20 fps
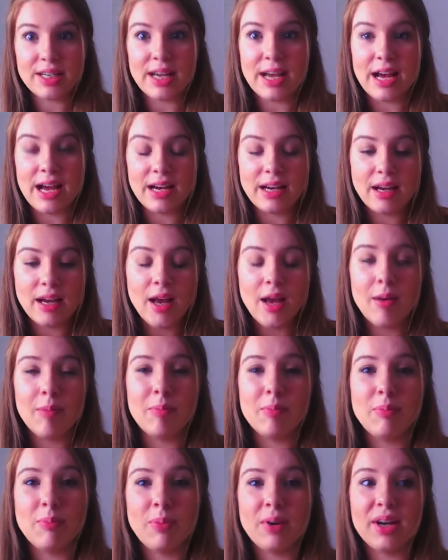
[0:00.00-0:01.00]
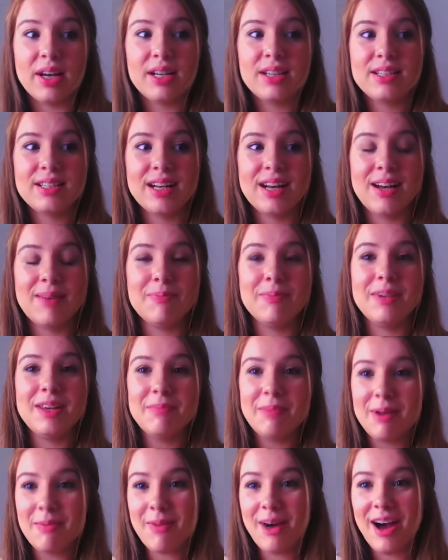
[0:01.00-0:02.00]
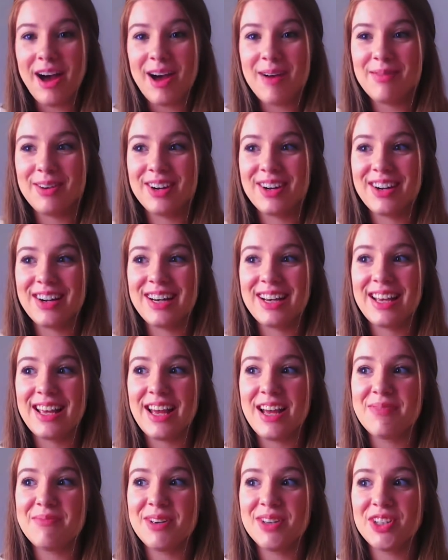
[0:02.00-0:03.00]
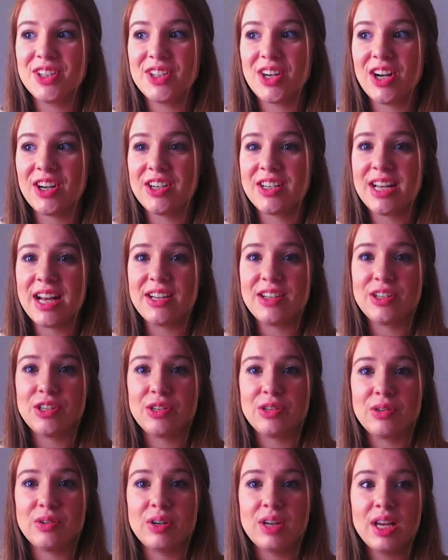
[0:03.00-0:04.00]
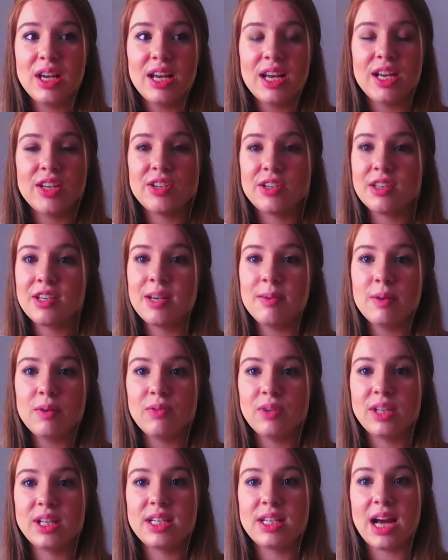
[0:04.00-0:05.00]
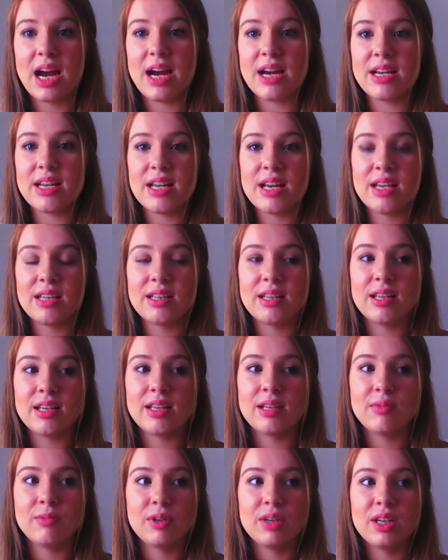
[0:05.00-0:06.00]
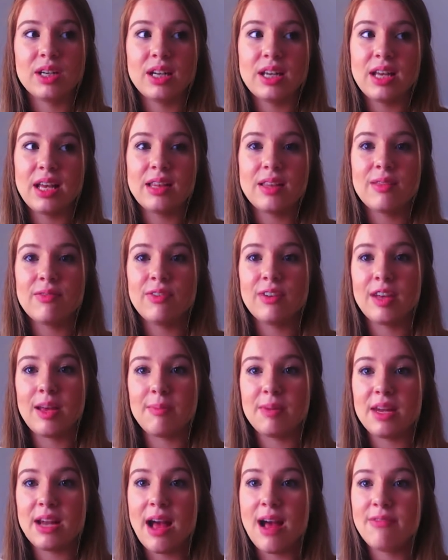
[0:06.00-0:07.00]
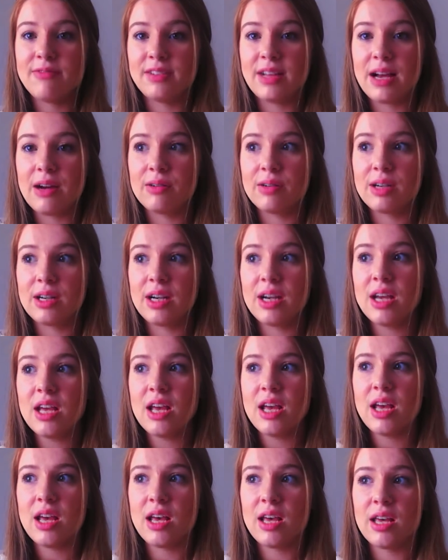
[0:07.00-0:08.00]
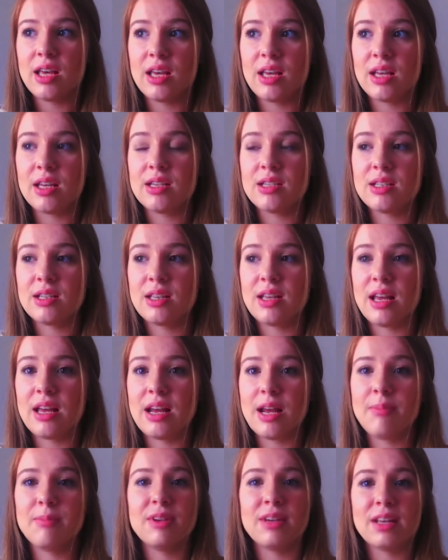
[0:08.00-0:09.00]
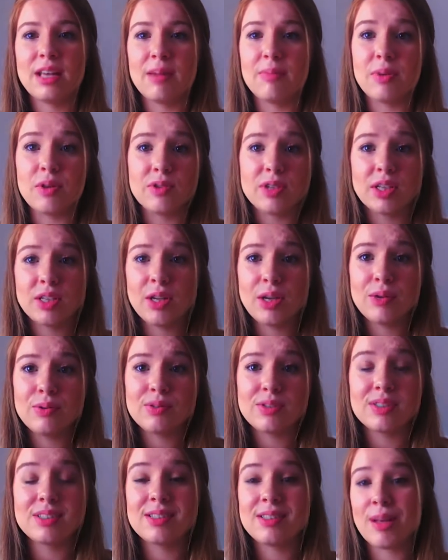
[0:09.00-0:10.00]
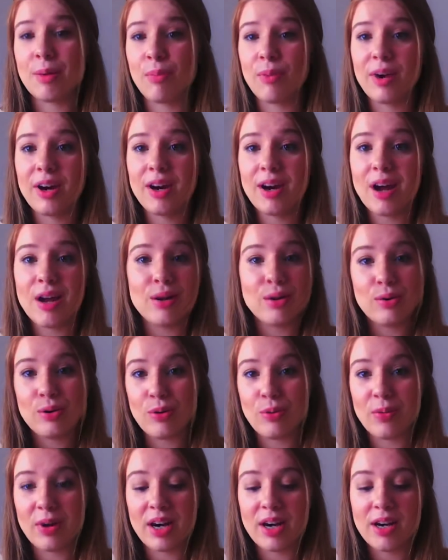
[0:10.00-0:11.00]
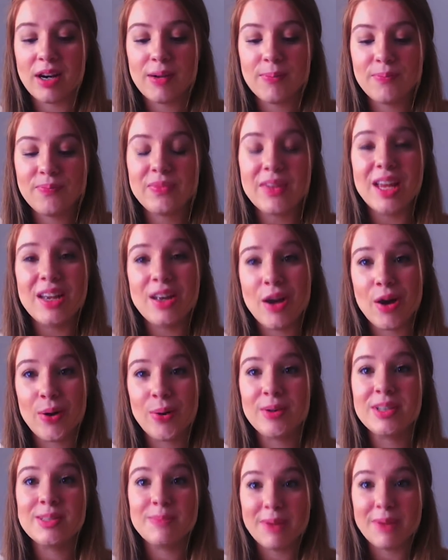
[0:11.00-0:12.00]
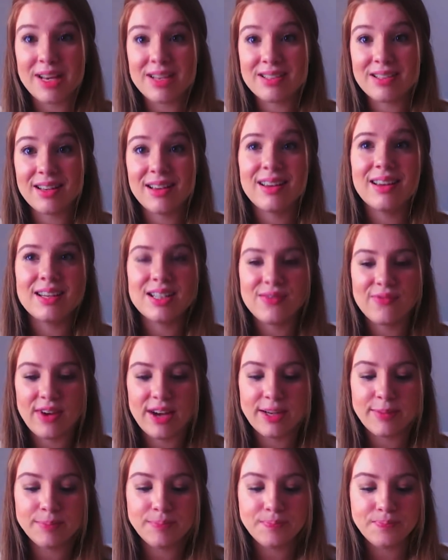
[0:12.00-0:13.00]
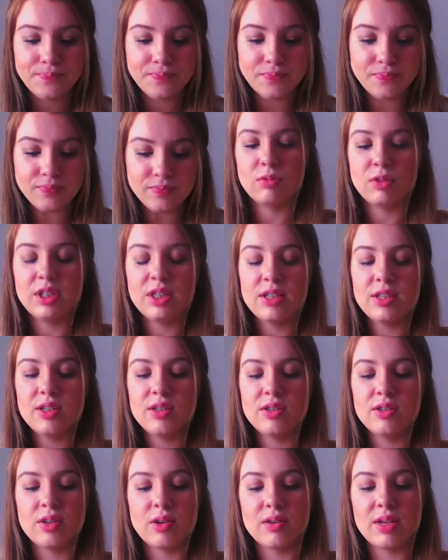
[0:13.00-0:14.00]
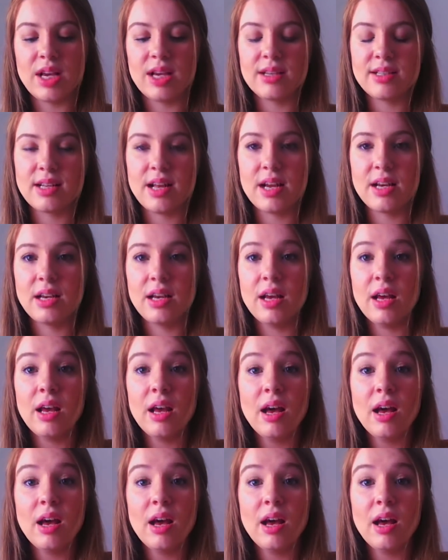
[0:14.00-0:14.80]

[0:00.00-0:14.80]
Dad. But me and my mom are gonna get a mother-daughter tattoo. It's just gonna be really tiny. I think we're gonna get the Forget-Me-Not flower, and then I'm gonna get music notes somewhere. I don't know where. I know, it's basic, it's fine. What is your zodiac sign?